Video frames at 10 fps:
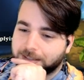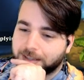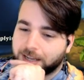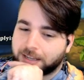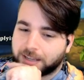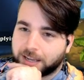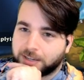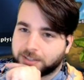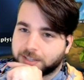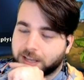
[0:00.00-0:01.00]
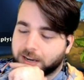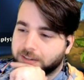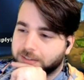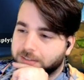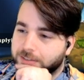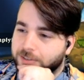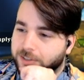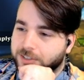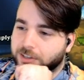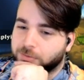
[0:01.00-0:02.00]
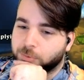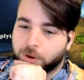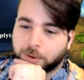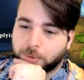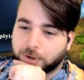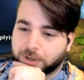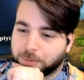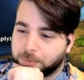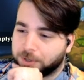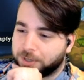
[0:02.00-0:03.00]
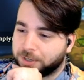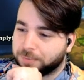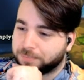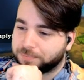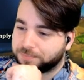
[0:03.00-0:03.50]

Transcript: Ain't into that not safe for work modding community.